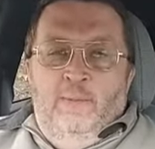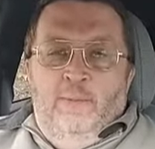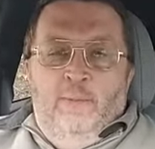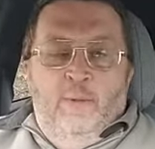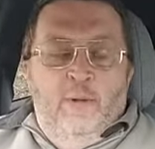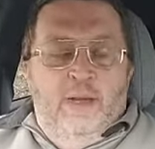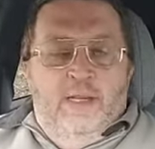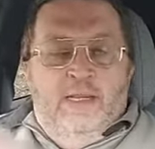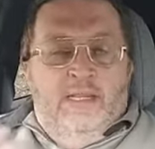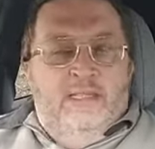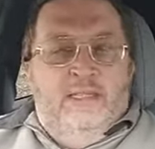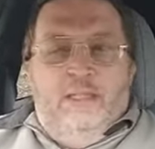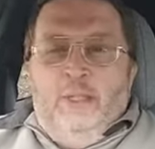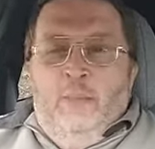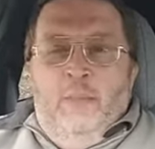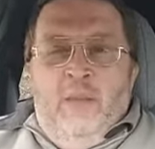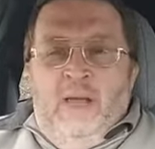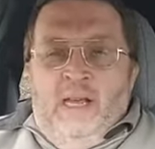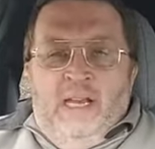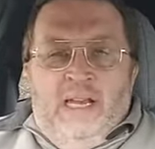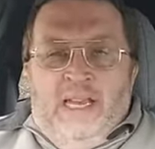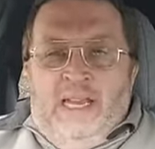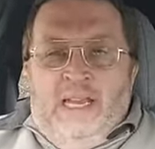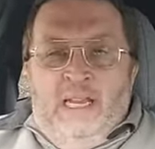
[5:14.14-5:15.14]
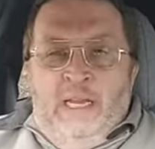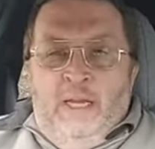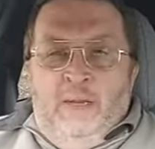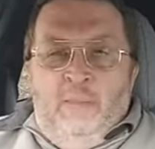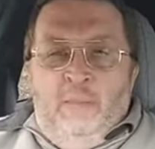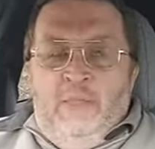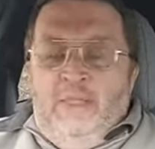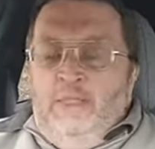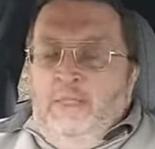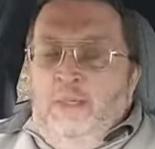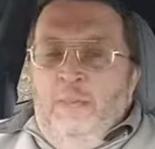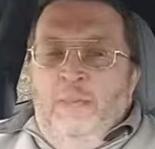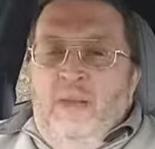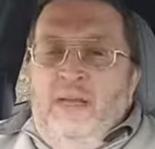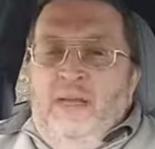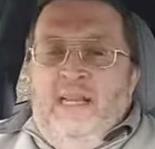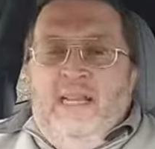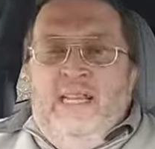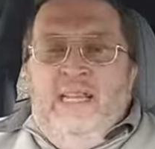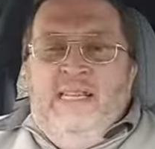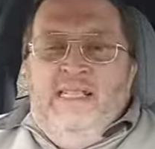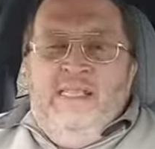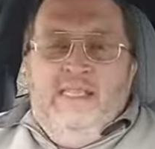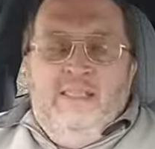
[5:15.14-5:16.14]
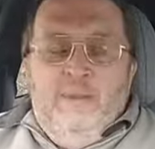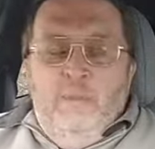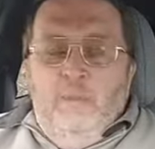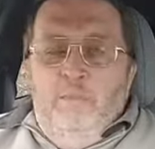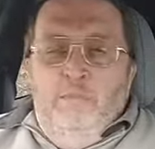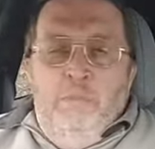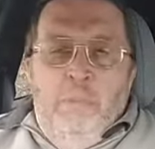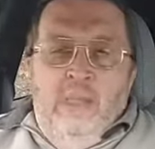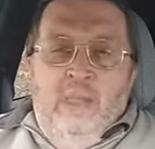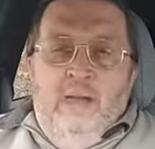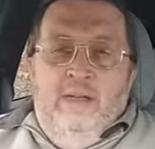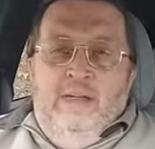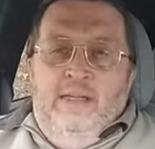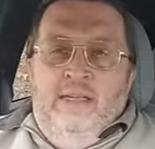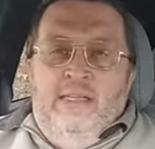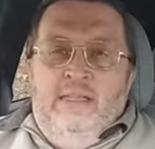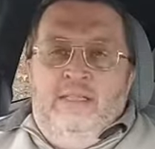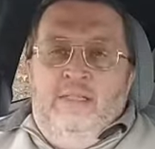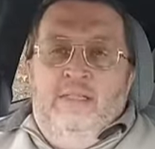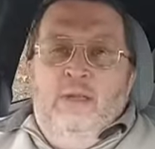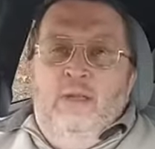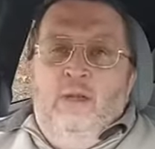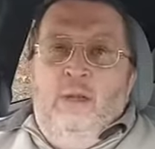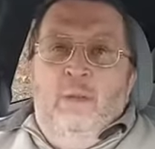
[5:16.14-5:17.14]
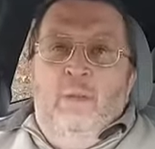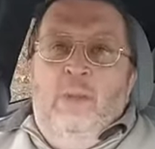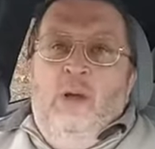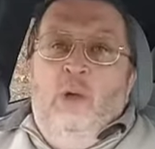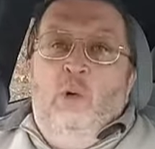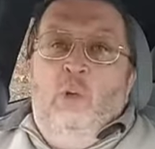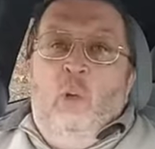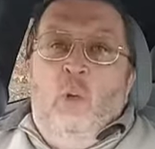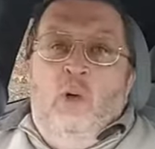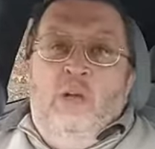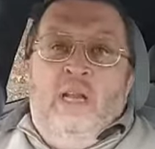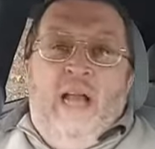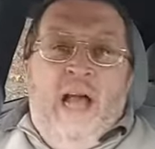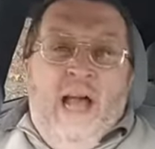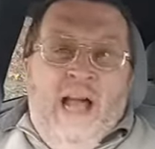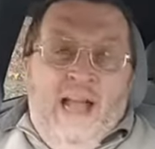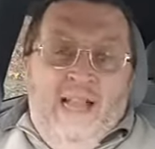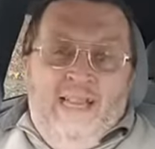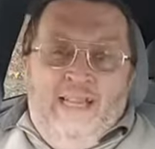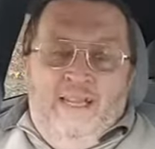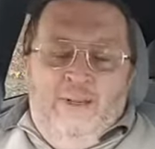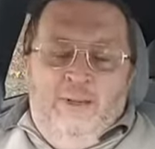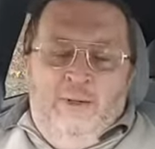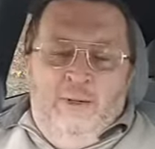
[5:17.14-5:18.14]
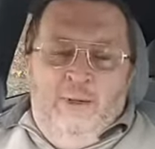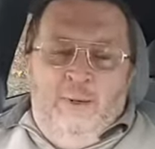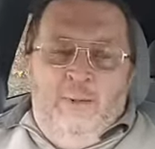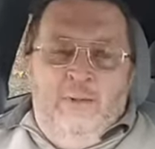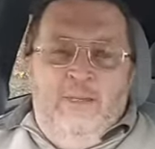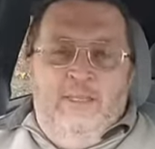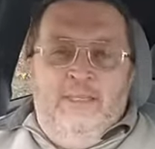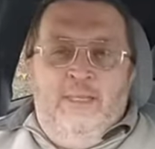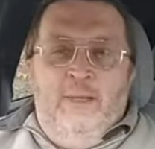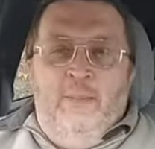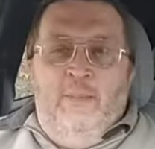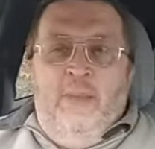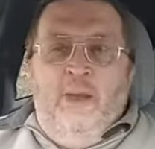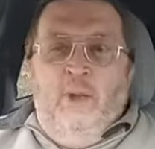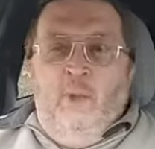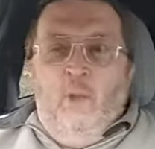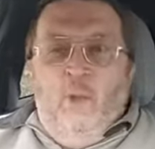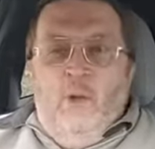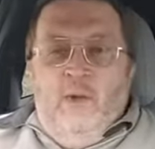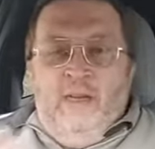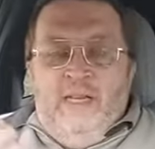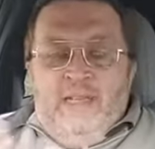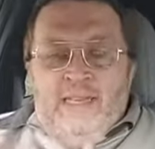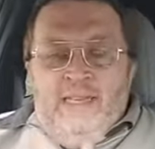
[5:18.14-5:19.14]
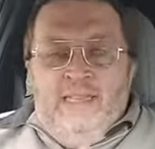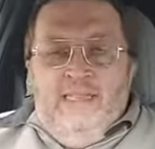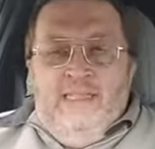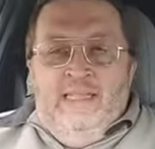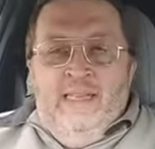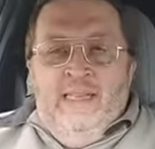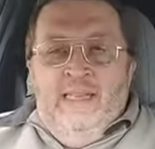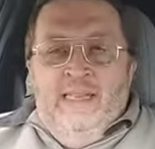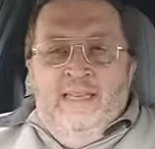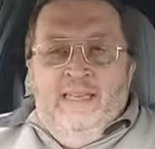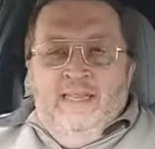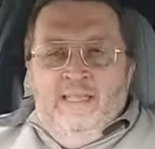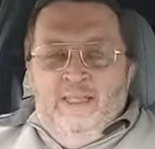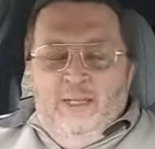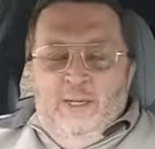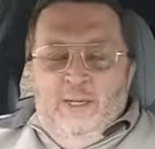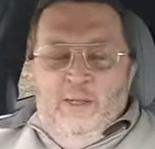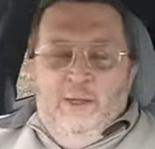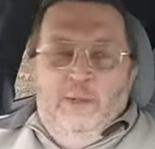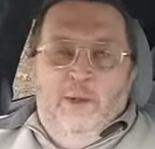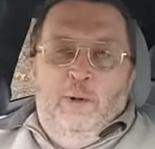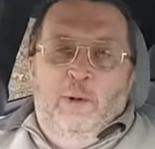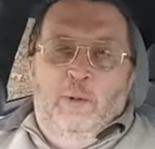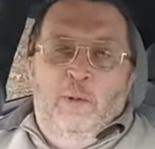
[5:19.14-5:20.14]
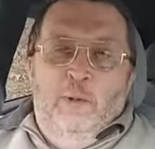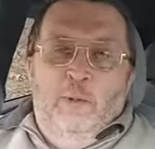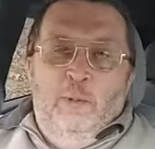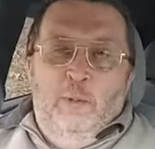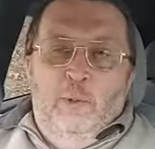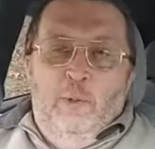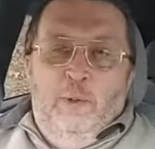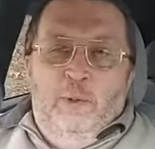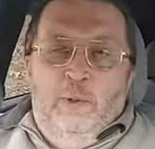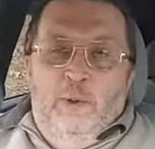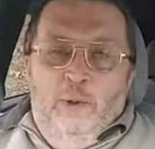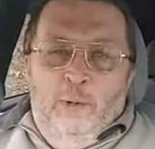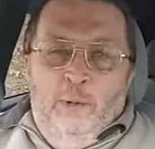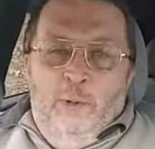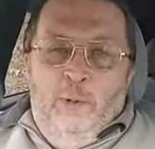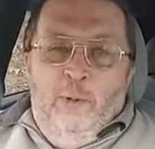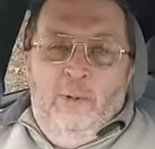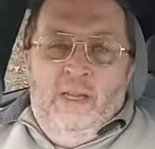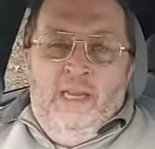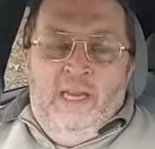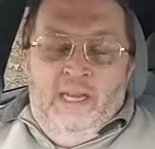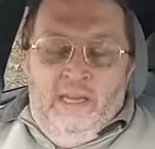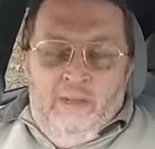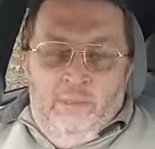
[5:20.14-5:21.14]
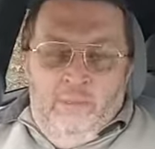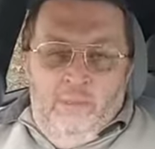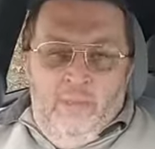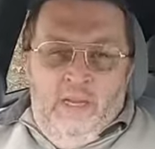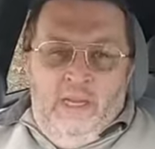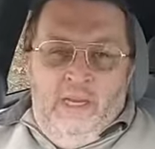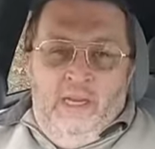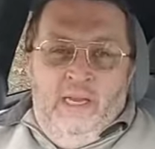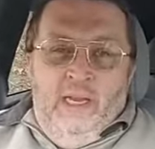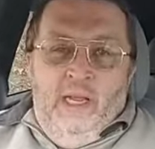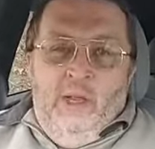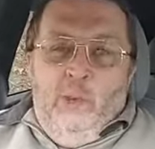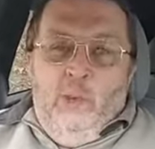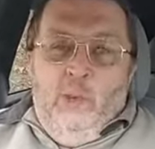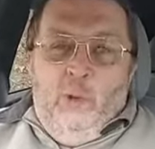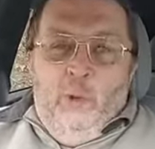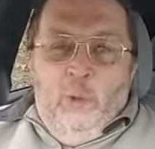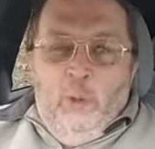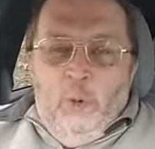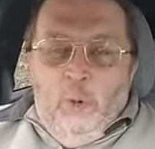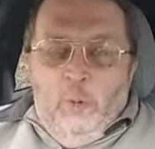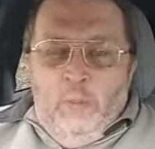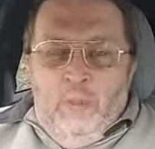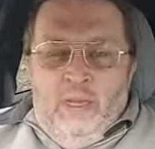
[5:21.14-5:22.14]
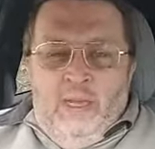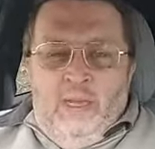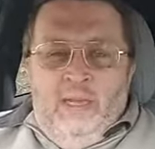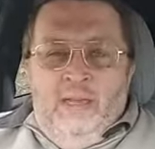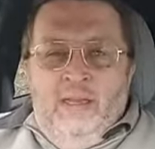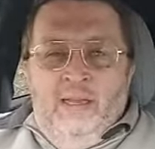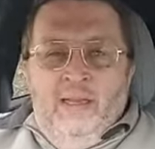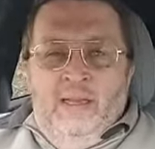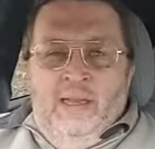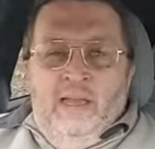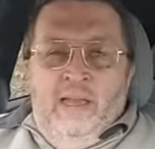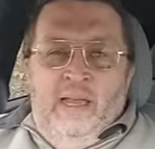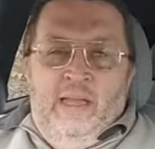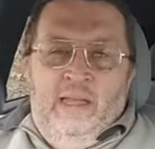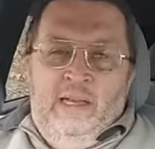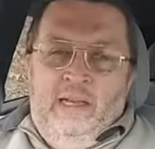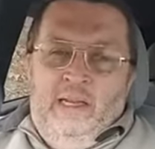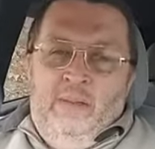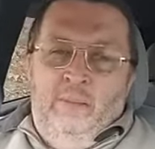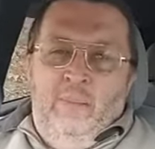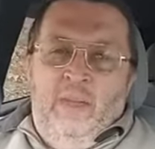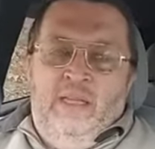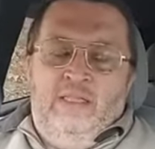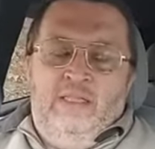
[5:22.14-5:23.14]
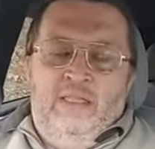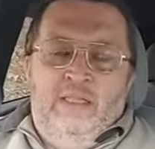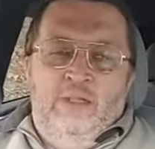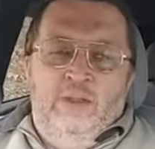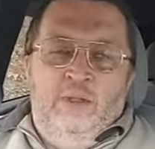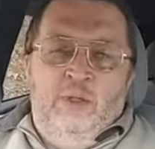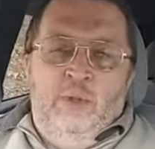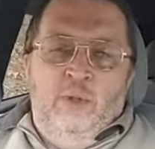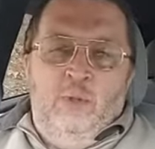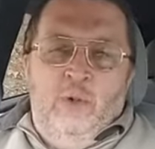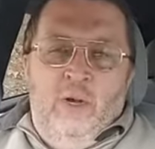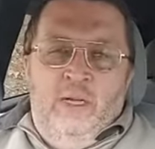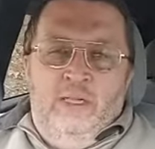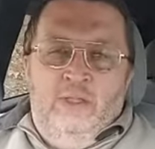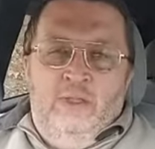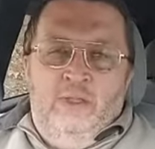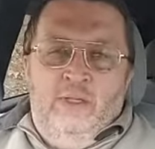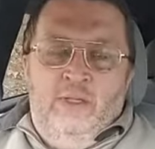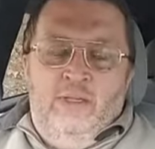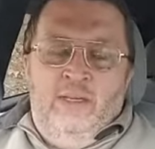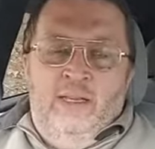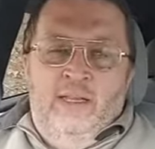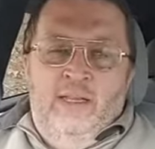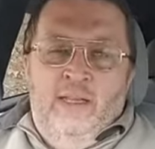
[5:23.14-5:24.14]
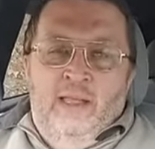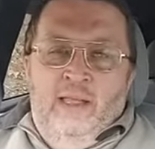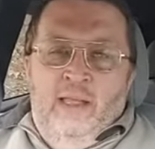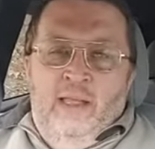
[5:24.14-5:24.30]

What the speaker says: friend, it's about Him. It's about His ability. It's not about what I can do. It's about what He, you know, will do in me and through me and in my situation.